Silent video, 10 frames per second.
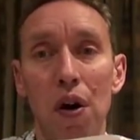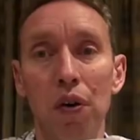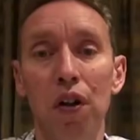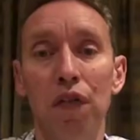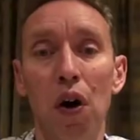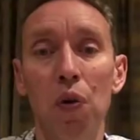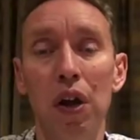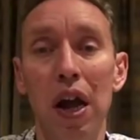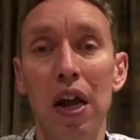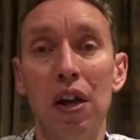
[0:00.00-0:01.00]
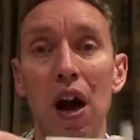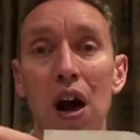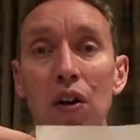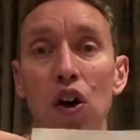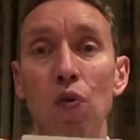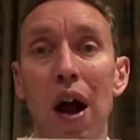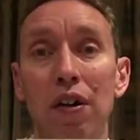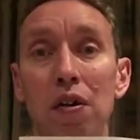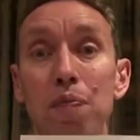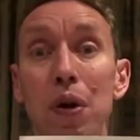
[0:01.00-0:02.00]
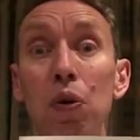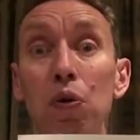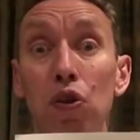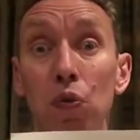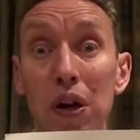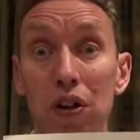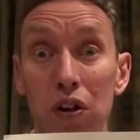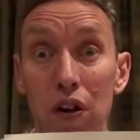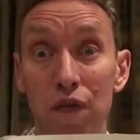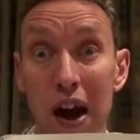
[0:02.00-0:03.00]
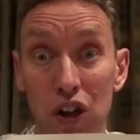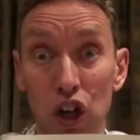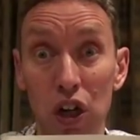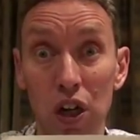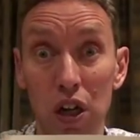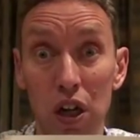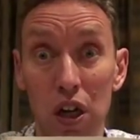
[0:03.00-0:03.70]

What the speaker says: I'm going to fold it in a correct bill switch fashion.